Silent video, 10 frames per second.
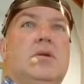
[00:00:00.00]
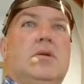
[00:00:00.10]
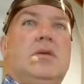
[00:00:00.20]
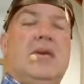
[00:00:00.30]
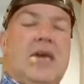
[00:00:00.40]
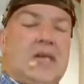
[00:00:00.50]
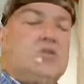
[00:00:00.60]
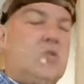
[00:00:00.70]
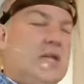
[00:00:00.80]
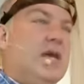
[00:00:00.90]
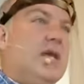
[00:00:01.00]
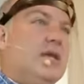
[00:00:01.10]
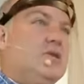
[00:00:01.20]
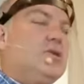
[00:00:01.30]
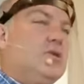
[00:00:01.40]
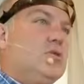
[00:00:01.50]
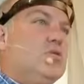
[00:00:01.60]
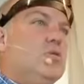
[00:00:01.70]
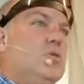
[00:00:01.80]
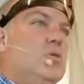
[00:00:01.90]
Yes, we need
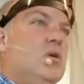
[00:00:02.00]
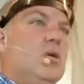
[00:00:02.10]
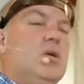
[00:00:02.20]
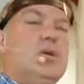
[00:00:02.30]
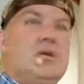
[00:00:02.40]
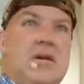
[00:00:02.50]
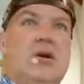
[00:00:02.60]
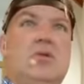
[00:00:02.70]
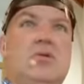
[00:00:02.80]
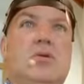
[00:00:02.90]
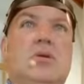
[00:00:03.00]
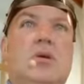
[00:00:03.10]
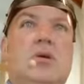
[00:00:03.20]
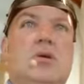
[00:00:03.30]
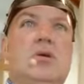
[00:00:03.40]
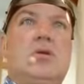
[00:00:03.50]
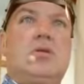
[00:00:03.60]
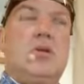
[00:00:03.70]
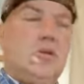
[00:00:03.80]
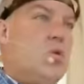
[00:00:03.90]
to tell
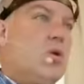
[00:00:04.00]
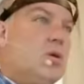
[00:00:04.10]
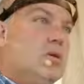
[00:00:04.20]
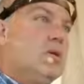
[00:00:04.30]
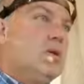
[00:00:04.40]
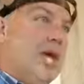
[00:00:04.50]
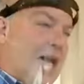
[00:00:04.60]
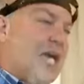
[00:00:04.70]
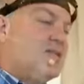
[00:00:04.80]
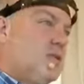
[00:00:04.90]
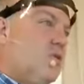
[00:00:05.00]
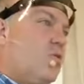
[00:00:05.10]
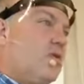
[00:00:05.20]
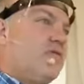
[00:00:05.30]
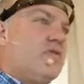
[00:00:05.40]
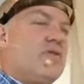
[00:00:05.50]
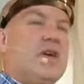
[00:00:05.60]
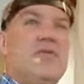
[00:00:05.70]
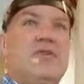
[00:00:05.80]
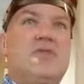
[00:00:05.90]
the Lord and ask the Lord for
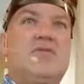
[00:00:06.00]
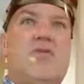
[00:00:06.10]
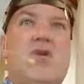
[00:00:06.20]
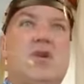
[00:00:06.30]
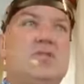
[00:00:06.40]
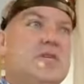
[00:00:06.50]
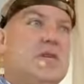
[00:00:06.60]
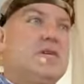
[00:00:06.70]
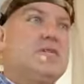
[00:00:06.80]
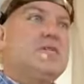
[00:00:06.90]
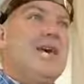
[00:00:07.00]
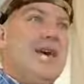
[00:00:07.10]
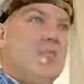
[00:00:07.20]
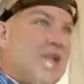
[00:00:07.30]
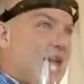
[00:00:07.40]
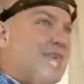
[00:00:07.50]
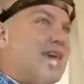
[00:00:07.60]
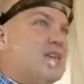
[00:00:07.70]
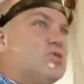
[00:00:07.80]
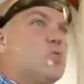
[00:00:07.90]
forgiveness for our sins. But I think
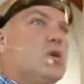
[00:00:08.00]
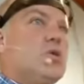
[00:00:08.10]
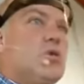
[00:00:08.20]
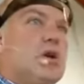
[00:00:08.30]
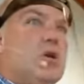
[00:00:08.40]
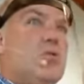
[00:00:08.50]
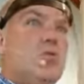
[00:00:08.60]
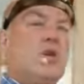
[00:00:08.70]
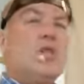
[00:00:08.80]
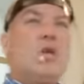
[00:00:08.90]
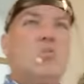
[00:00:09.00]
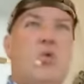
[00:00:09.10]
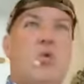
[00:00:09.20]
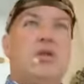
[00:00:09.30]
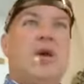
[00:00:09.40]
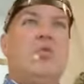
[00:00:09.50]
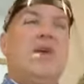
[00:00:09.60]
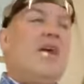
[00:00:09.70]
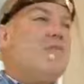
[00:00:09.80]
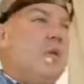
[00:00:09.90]
it's really, really important that we
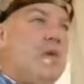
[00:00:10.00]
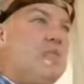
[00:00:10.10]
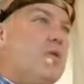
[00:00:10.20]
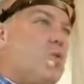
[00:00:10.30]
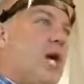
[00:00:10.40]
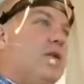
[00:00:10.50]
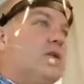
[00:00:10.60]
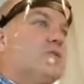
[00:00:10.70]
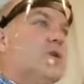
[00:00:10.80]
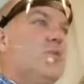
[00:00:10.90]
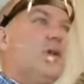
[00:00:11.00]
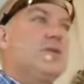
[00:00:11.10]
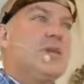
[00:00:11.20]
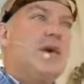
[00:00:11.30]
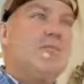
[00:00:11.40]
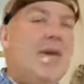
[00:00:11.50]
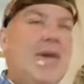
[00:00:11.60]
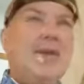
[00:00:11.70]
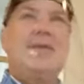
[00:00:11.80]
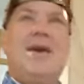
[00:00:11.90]
have people around us that we can say,
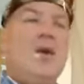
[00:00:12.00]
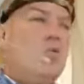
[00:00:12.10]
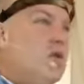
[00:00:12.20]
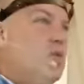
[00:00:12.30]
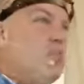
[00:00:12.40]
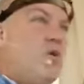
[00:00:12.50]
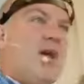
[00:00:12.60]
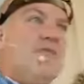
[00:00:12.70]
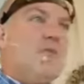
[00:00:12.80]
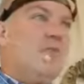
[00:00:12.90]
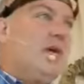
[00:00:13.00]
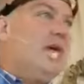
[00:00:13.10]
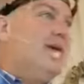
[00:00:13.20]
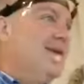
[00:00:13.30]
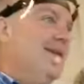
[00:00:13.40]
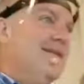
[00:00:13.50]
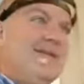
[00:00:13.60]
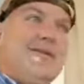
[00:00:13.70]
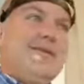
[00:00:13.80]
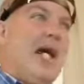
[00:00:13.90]
Man, will you pray for me?
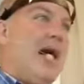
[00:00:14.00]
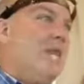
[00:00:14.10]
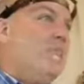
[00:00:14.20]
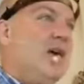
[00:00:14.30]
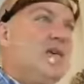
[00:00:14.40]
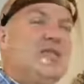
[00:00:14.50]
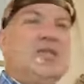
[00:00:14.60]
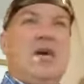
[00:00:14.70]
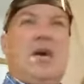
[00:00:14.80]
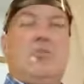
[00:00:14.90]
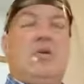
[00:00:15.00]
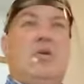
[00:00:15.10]
I am messed up.